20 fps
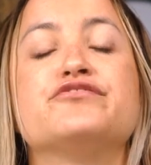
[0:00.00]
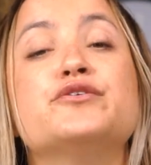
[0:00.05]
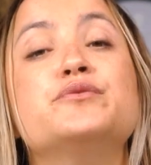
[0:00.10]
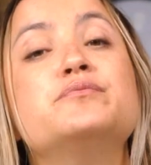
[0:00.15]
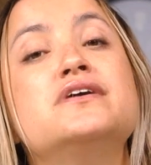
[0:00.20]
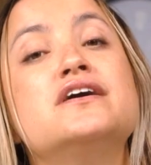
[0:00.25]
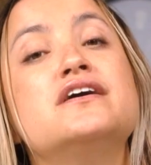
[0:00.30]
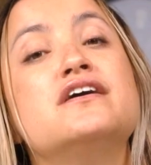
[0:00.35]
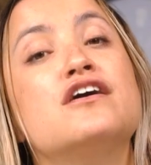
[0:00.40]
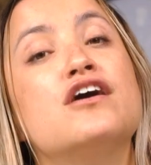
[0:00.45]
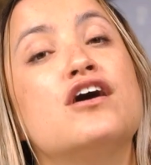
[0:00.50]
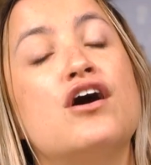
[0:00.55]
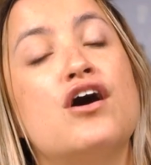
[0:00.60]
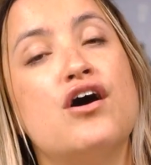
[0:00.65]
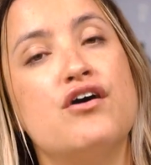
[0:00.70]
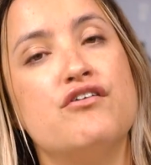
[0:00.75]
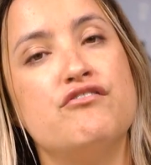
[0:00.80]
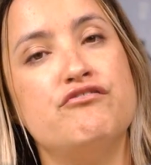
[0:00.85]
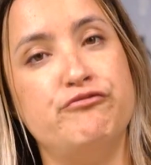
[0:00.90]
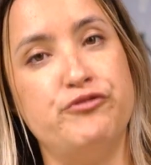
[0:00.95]
from
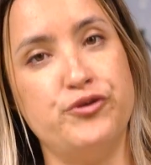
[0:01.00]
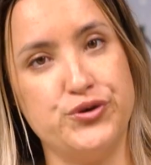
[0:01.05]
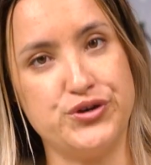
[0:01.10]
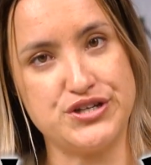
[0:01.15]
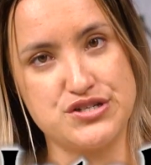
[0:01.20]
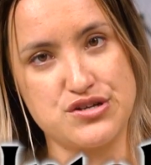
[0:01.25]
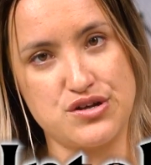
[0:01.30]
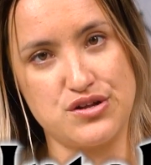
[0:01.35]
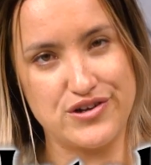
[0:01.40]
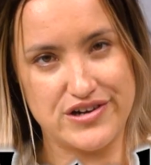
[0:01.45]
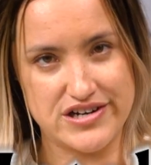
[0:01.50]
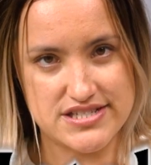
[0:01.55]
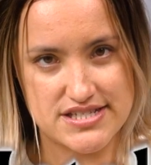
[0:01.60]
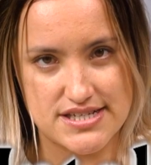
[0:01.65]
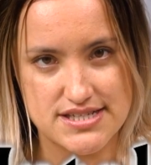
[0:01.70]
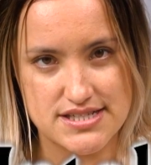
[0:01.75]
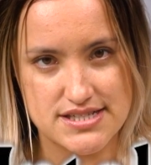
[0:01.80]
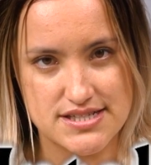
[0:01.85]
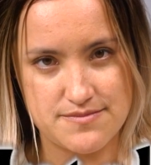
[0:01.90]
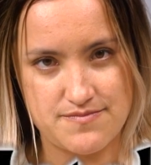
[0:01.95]
food
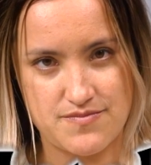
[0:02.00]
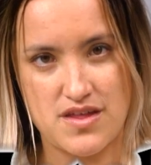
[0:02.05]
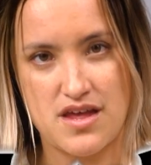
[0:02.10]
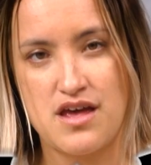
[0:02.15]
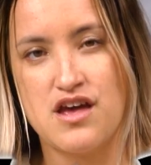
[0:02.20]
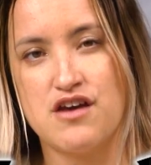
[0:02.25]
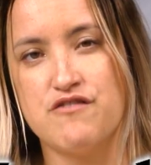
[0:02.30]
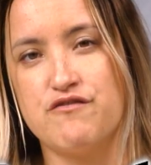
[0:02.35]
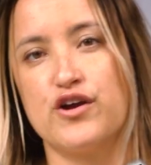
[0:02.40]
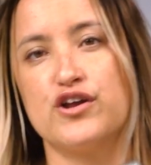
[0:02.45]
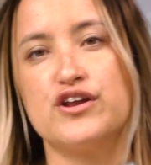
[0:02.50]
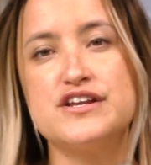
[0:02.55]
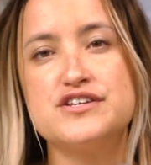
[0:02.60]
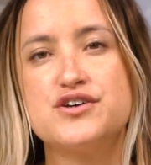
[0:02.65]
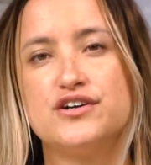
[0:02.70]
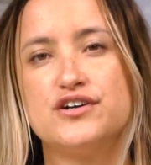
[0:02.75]
intolerances. Food